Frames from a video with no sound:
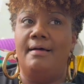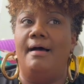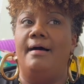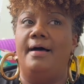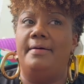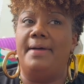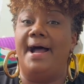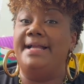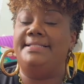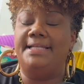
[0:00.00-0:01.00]

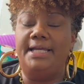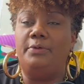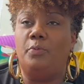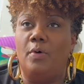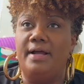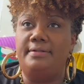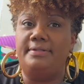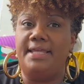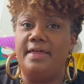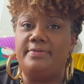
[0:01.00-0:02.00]
I didn't want
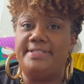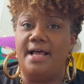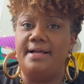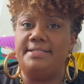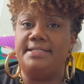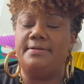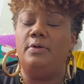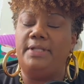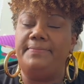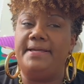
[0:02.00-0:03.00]
the other sizes
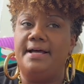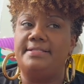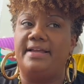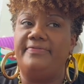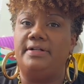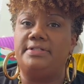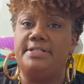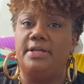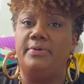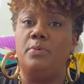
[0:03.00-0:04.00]
only because I felt as
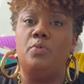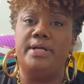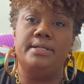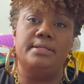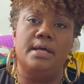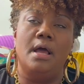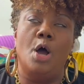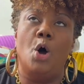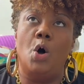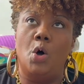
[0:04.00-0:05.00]
though it wouldn't
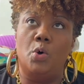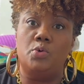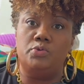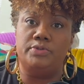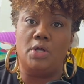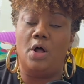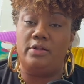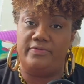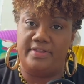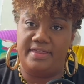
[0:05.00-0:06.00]
hold all
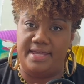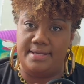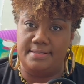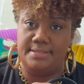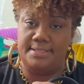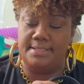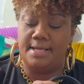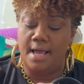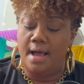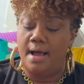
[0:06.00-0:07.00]
of the things.
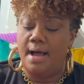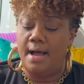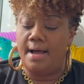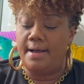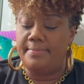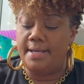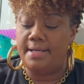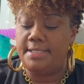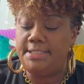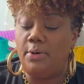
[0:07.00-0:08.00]

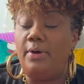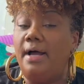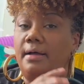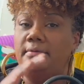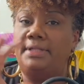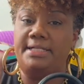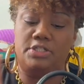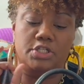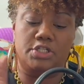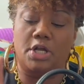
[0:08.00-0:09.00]
So let's
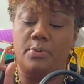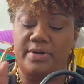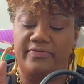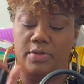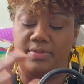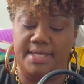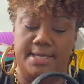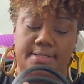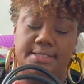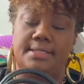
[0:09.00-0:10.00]
just start with a few
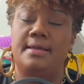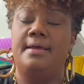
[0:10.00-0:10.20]
things.